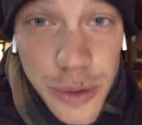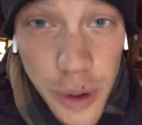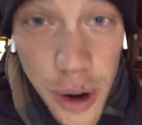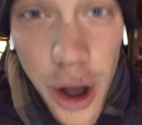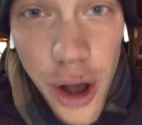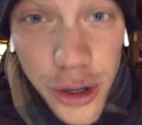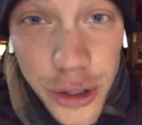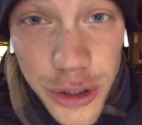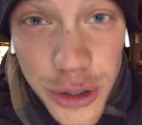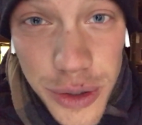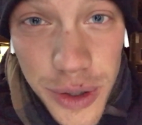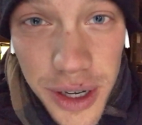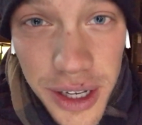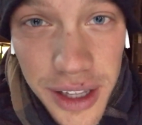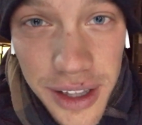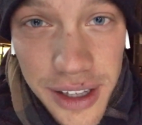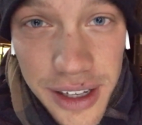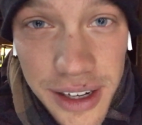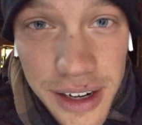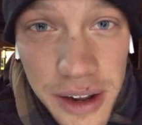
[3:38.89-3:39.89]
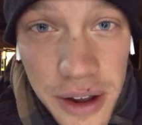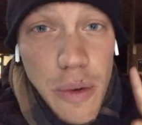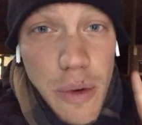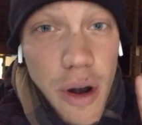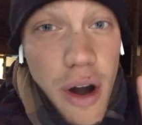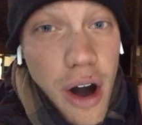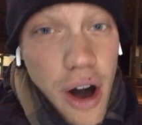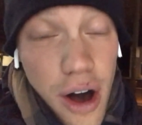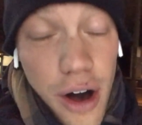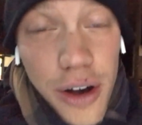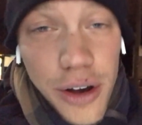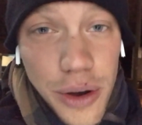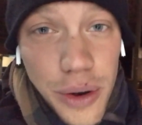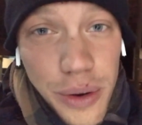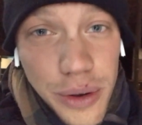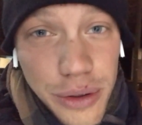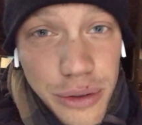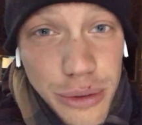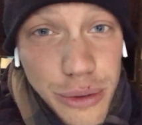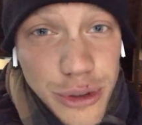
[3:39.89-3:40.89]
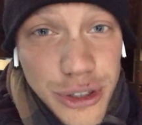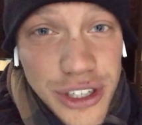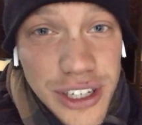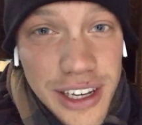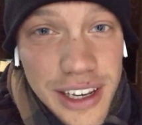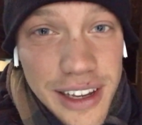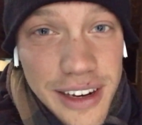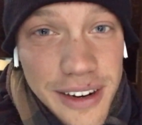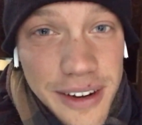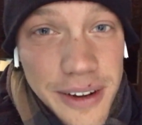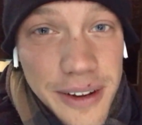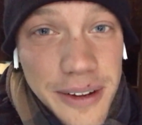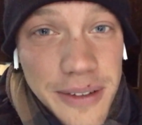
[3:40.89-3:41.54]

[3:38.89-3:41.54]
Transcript: we're all struggling. We're all going through shit.